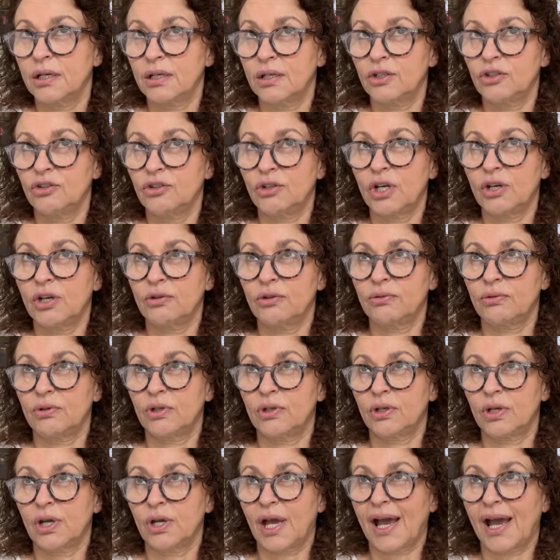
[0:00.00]
you know,
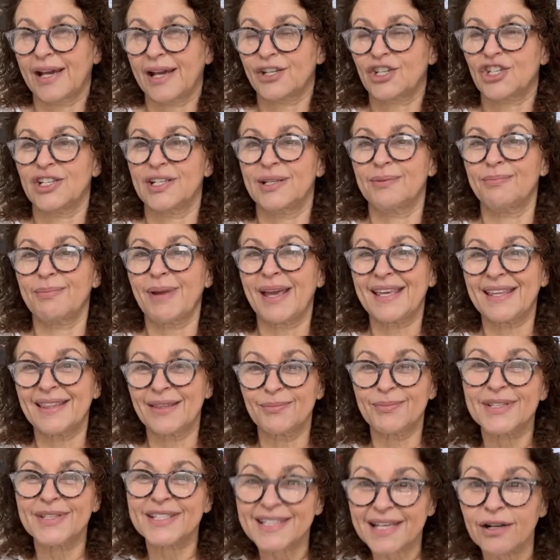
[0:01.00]
actually make
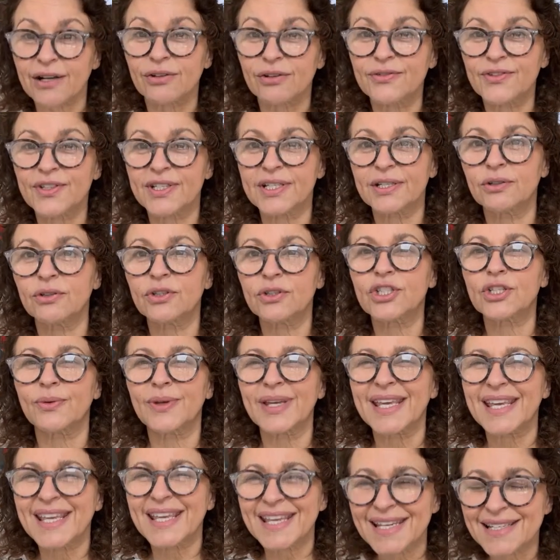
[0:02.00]
themselves ill. So
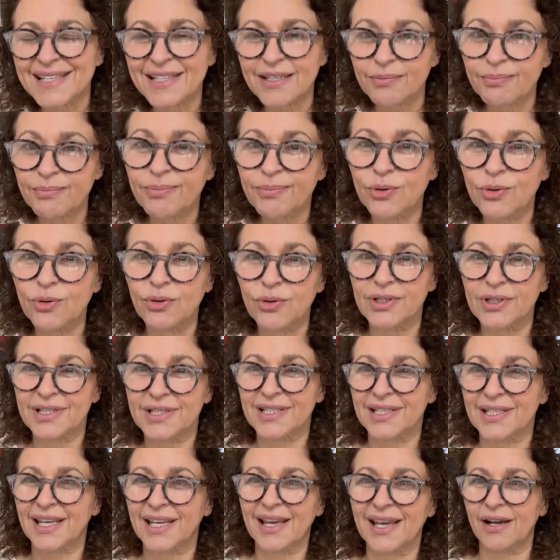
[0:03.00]
it is important
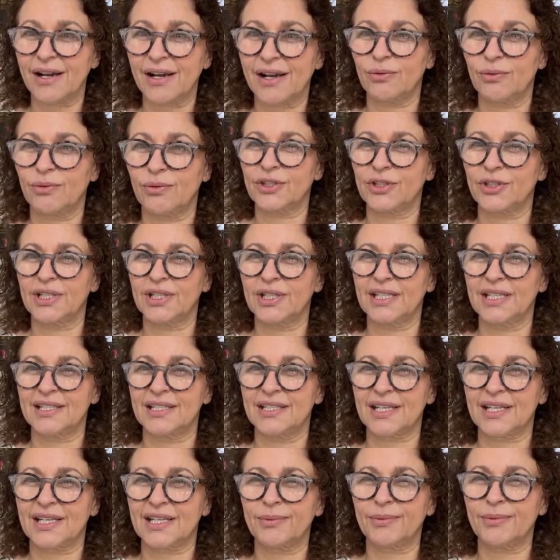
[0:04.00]
to get help when you need
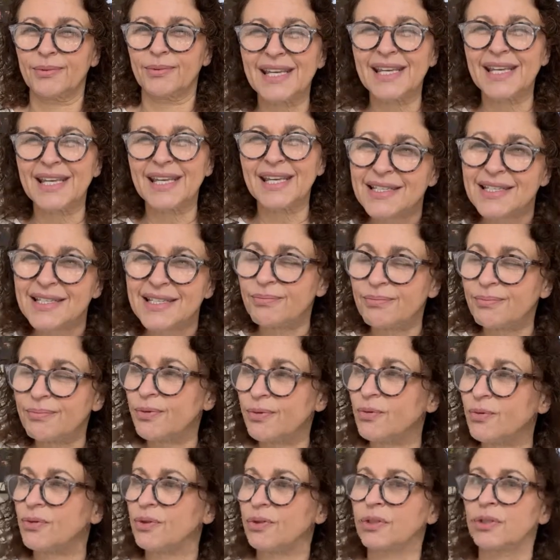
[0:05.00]
help. And it is
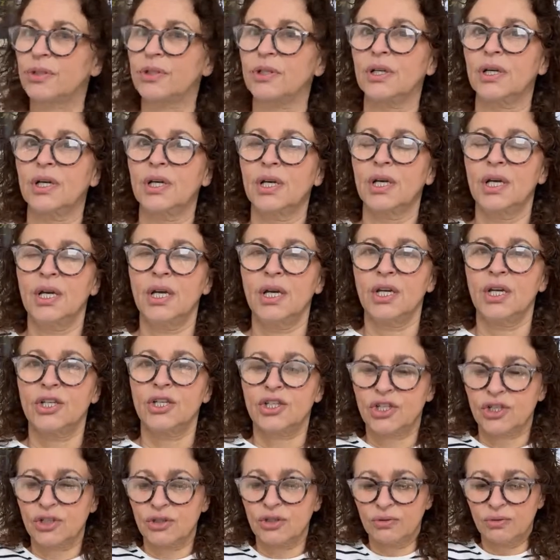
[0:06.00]
important
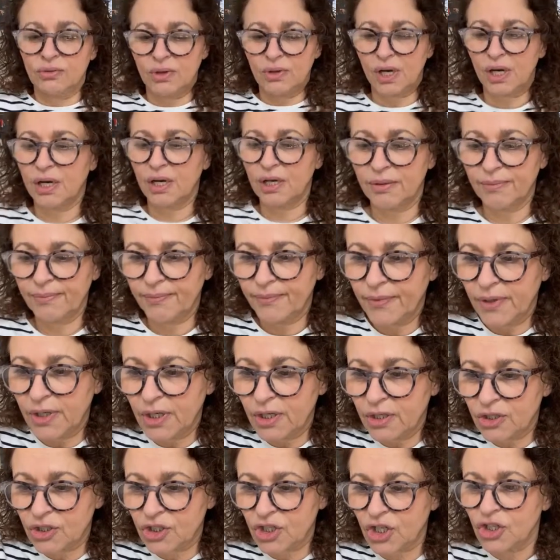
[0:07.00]
to um,
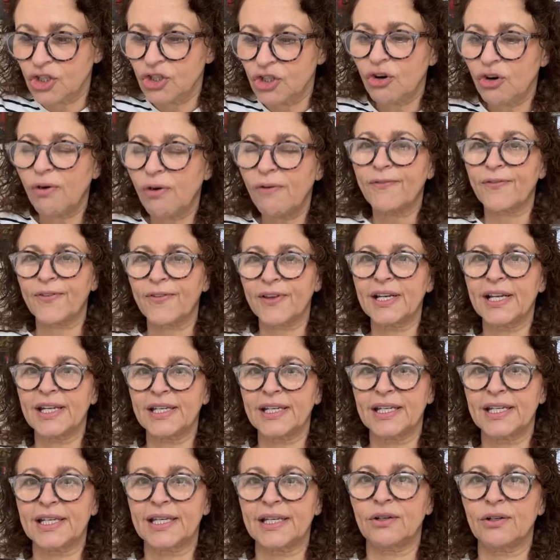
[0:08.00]
to not feel
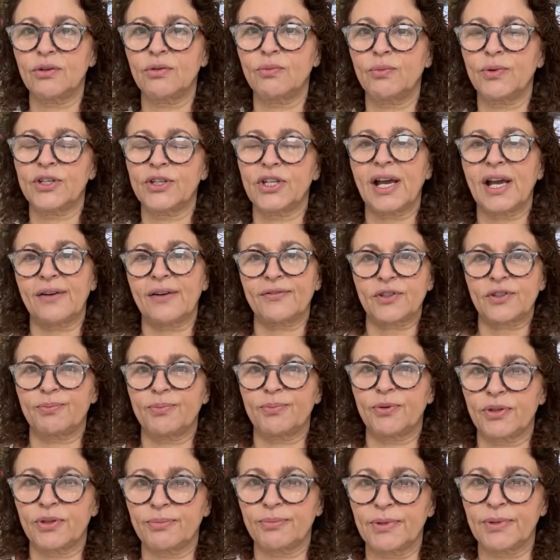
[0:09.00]
any guilt when you have to
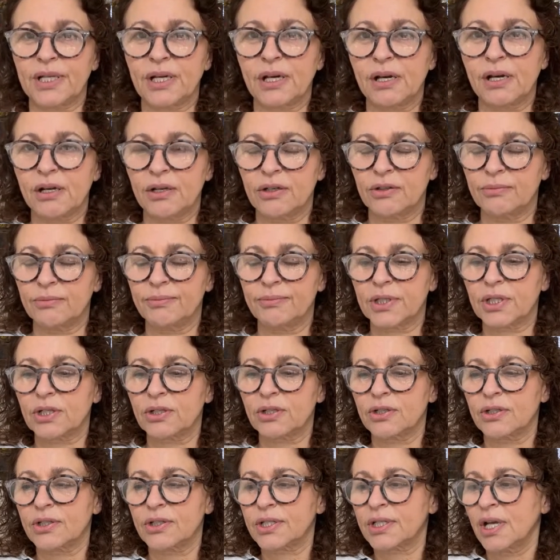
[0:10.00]
put them in a home
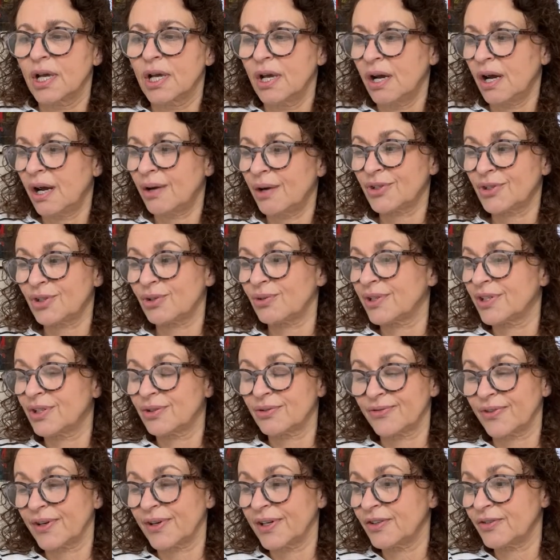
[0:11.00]
because I was talking to a
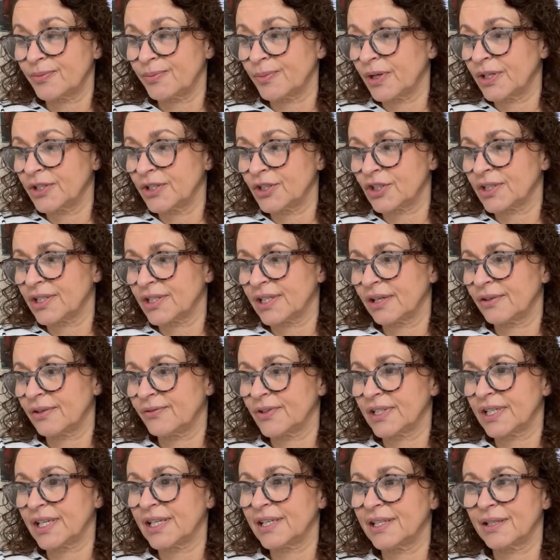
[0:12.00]
friend of mine just the other
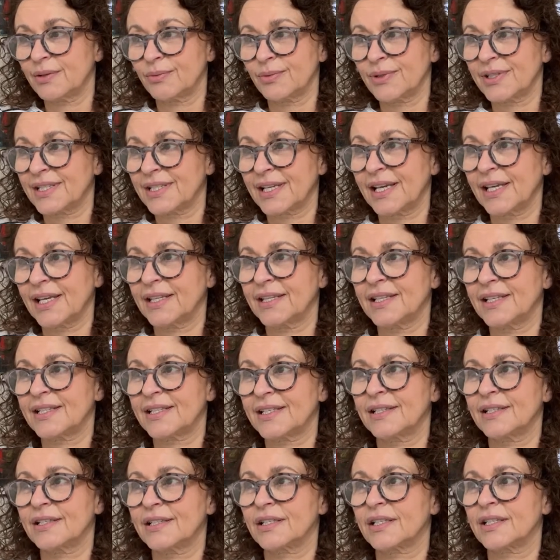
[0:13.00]
day that was saying this
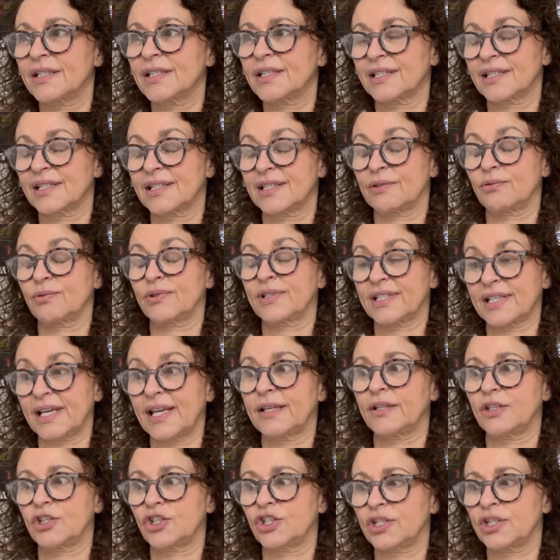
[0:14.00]
and still
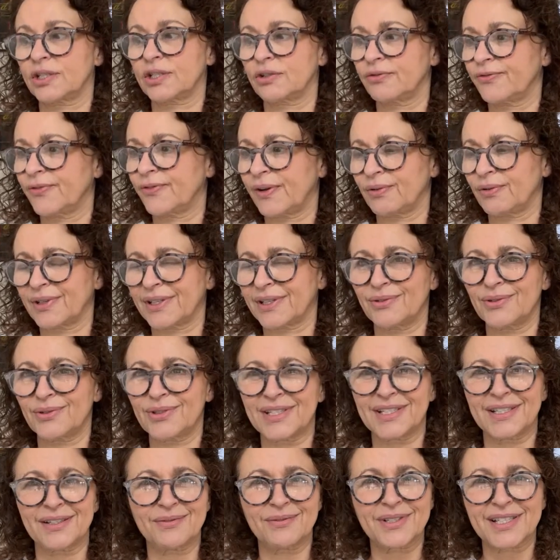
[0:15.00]
saying that she still felt
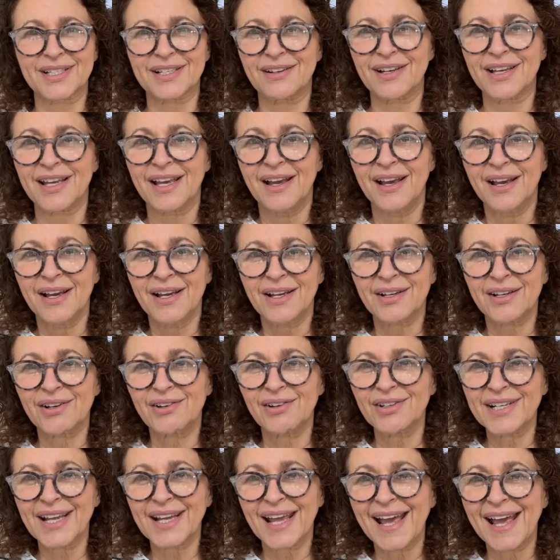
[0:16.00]
guilty and I was like
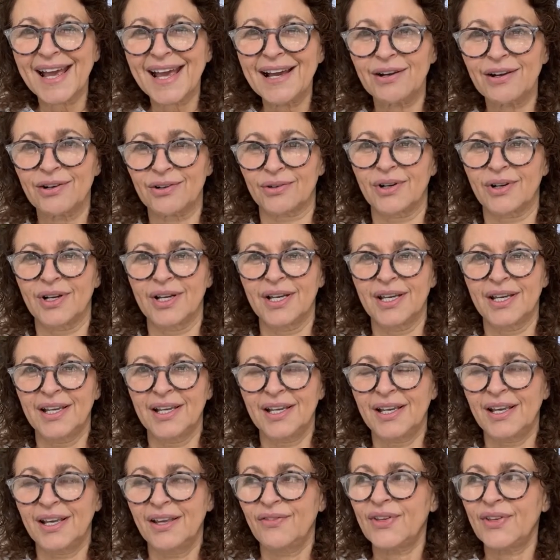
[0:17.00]
god how
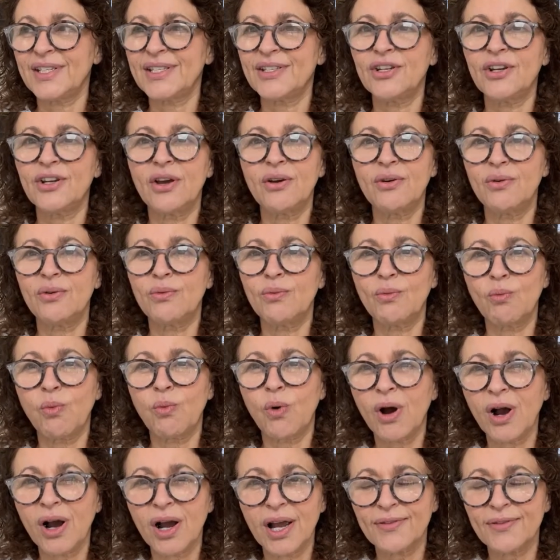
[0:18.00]
there's no
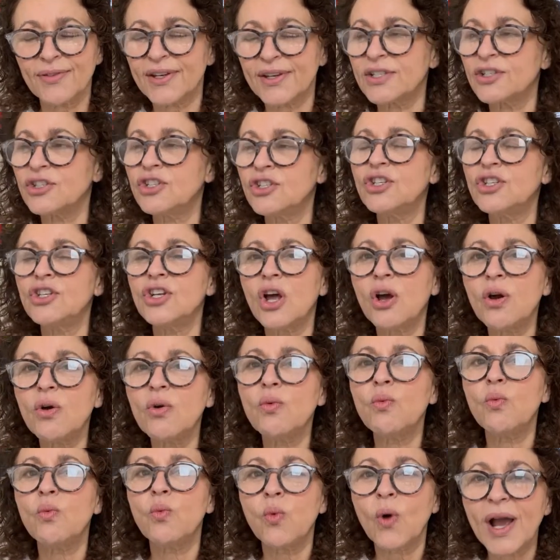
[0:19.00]
what there's no
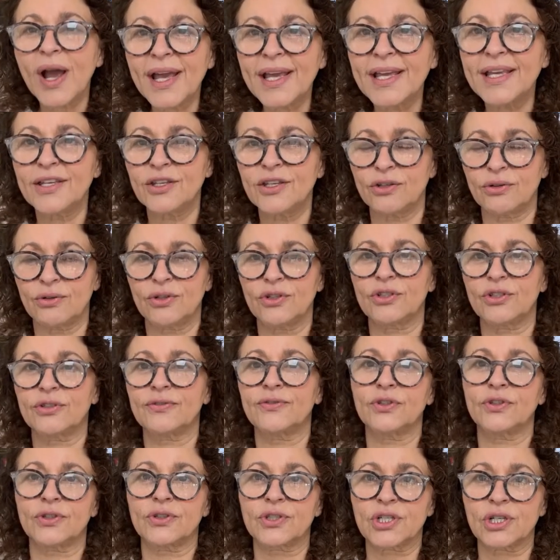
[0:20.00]
way you could have
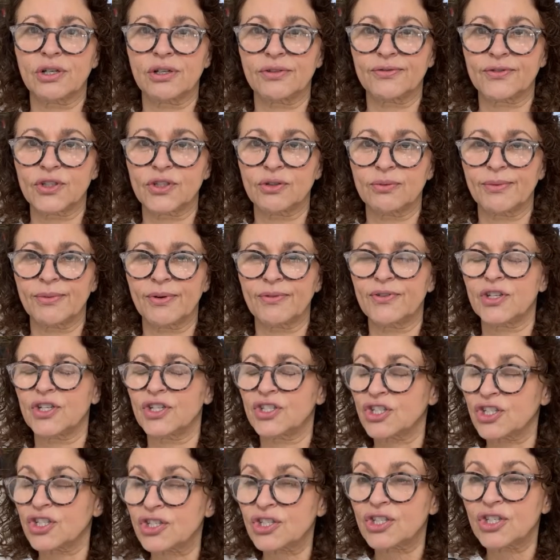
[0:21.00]
looked after your mother
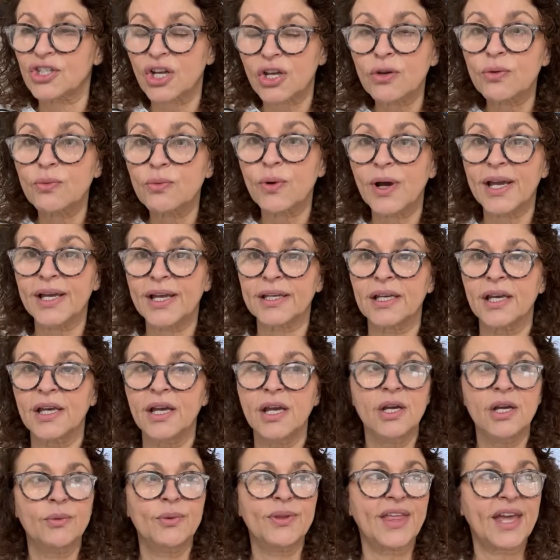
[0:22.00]
just no way
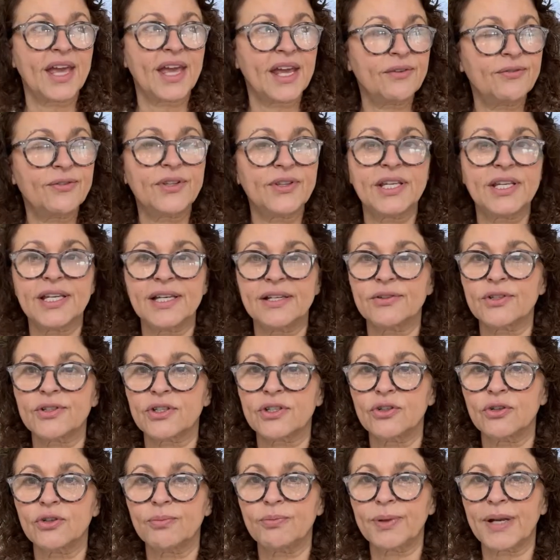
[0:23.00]
with everything else
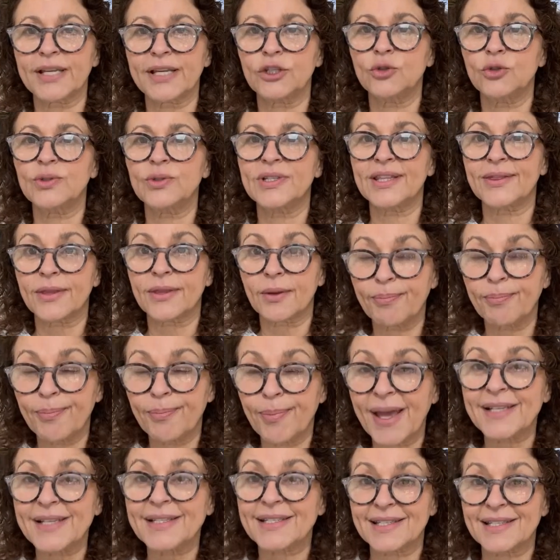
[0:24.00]
on your plate you did the
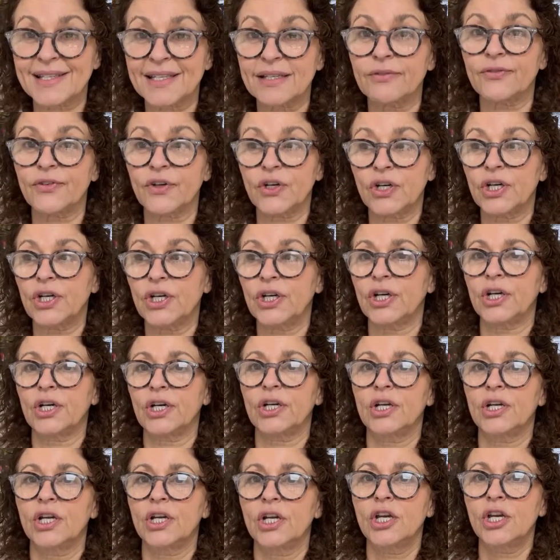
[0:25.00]
best thing for
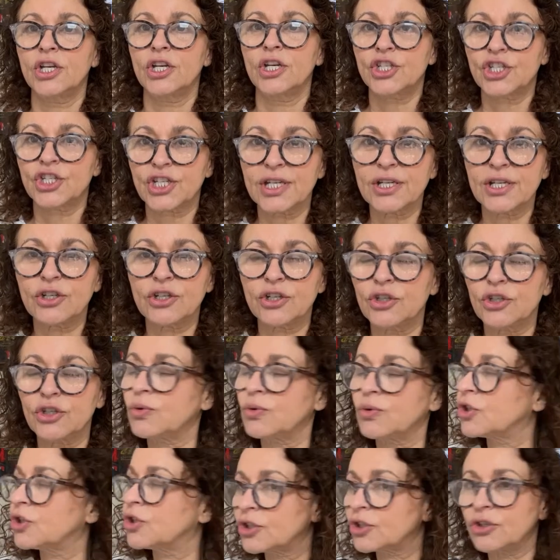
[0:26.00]
her she you
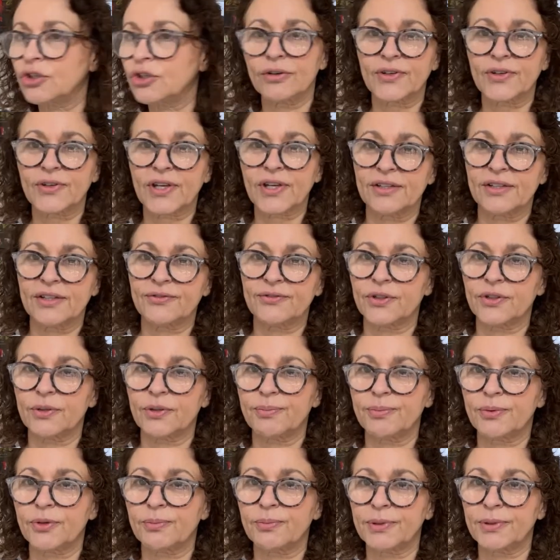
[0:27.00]
could not have cared for her
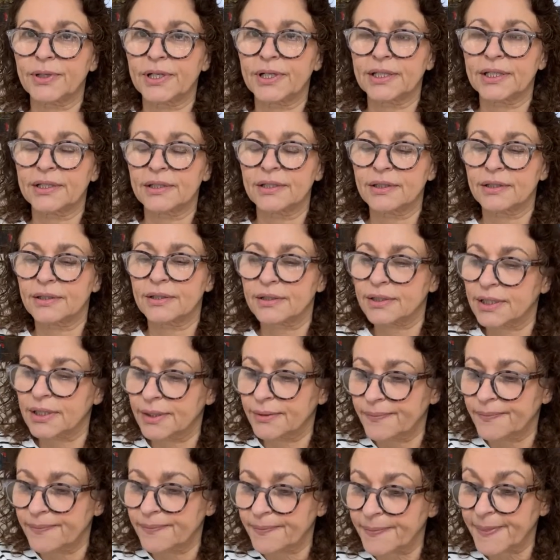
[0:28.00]
properly
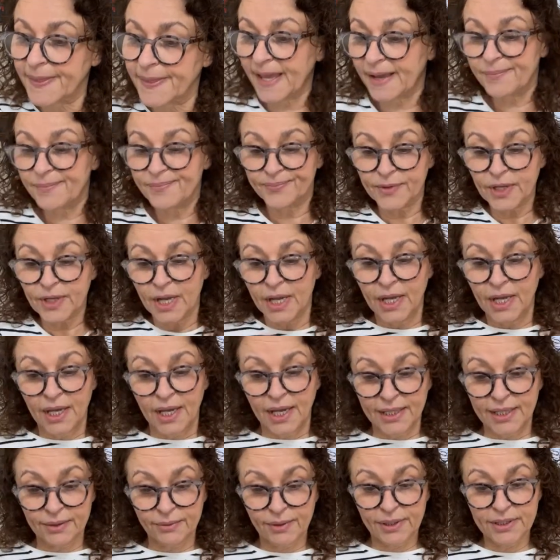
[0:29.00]
so yeah
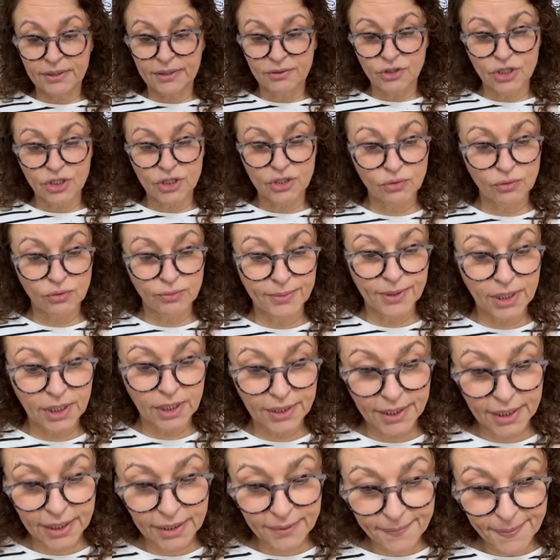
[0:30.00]
anyway just caught my
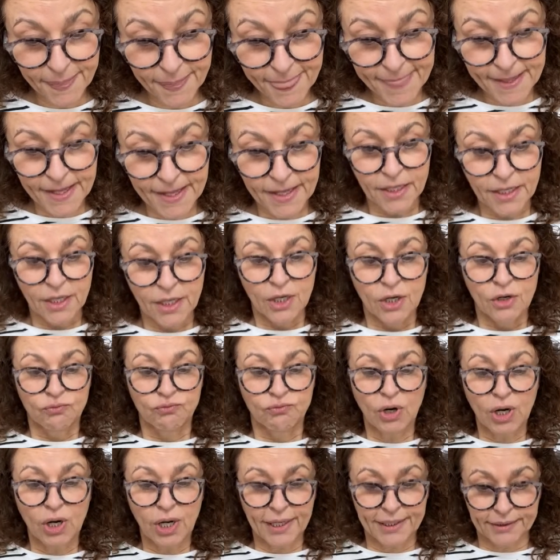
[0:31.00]
eye that
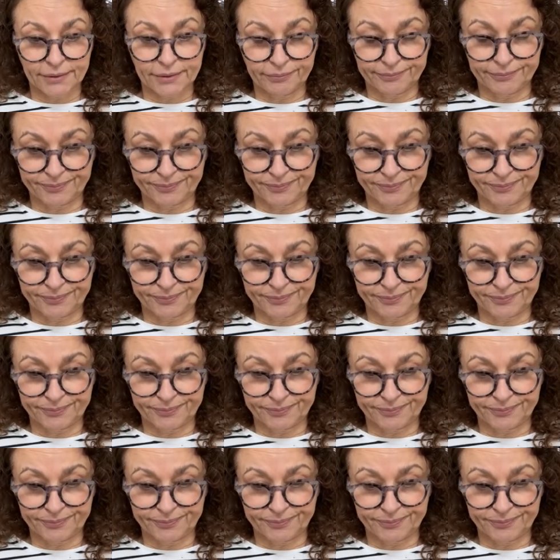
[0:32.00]
right